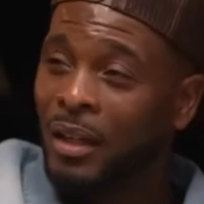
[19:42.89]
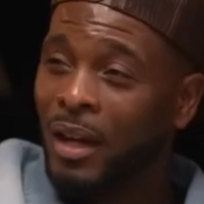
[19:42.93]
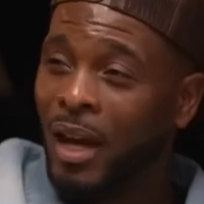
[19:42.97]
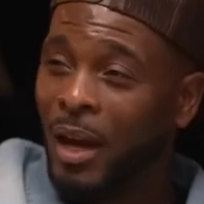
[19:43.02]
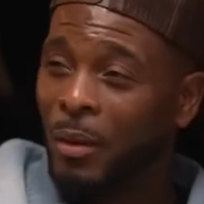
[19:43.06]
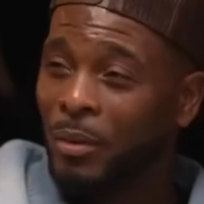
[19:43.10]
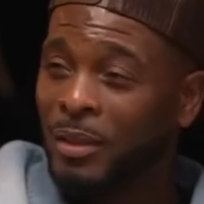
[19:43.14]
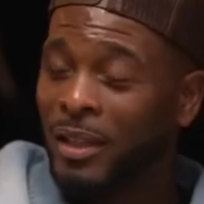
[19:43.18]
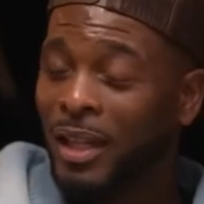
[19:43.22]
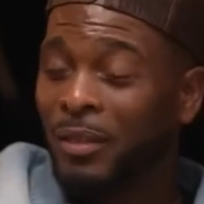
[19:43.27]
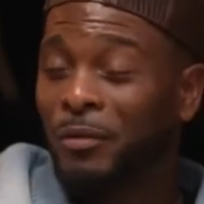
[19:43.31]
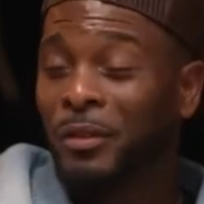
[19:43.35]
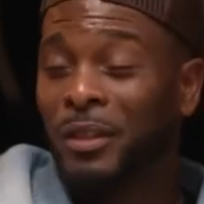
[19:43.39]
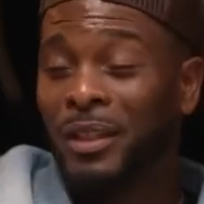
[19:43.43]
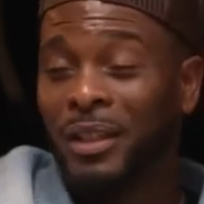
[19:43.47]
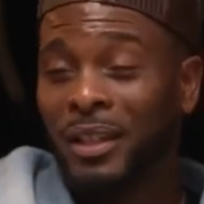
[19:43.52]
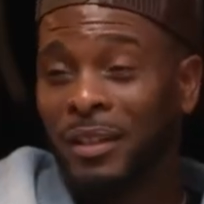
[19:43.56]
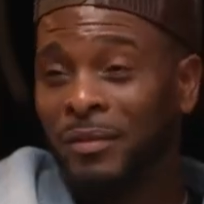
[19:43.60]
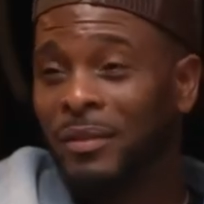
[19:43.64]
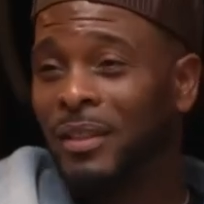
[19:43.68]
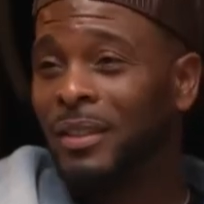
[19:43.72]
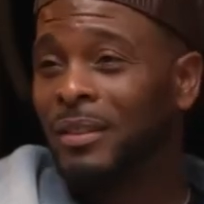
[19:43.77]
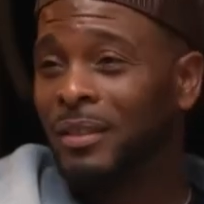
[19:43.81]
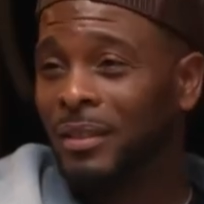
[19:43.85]
I was like,
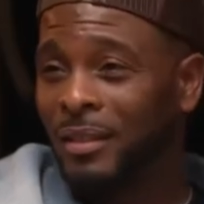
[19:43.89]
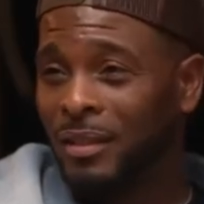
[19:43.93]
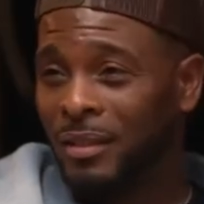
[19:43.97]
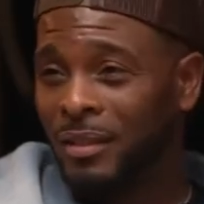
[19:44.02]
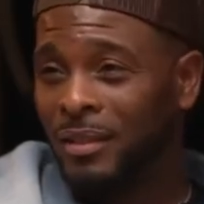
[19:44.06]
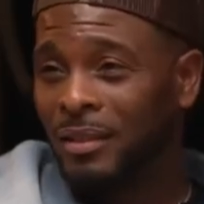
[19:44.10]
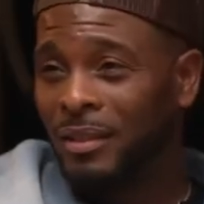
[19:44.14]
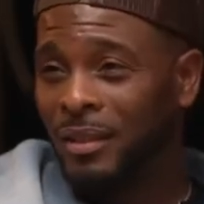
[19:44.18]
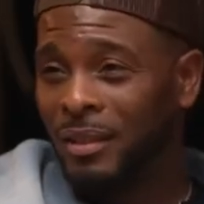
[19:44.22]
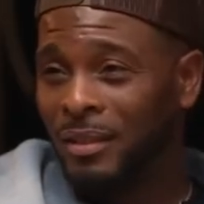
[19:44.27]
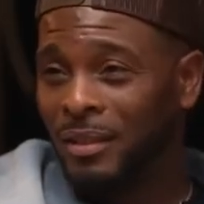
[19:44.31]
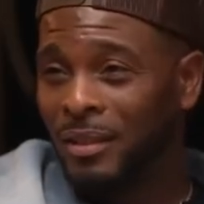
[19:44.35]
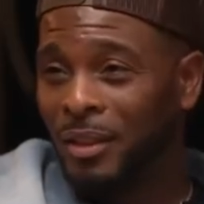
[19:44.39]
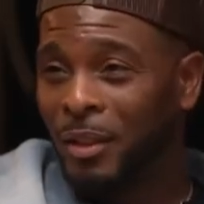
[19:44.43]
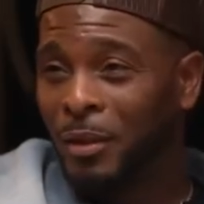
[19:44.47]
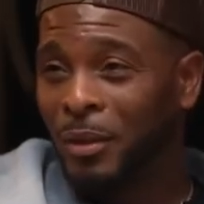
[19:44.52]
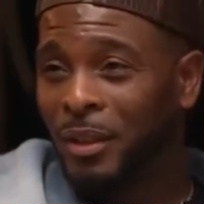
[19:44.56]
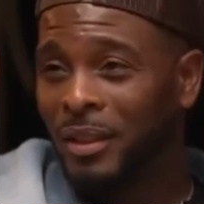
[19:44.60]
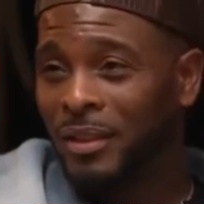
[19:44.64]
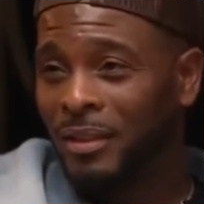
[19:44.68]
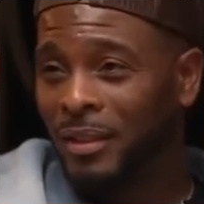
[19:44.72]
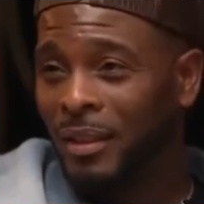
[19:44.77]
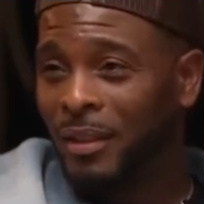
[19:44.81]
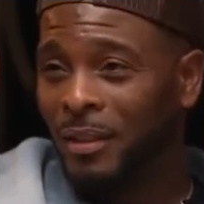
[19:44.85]
forgiveness is a
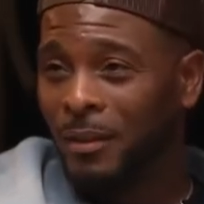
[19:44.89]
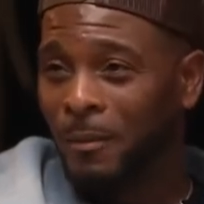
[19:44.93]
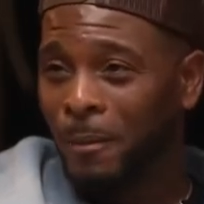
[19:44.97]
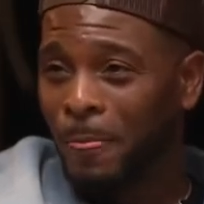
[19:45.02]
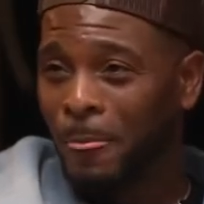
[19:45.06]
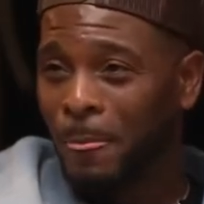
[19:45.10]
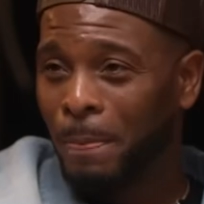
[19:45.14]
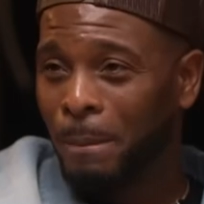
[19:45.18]
serious thing.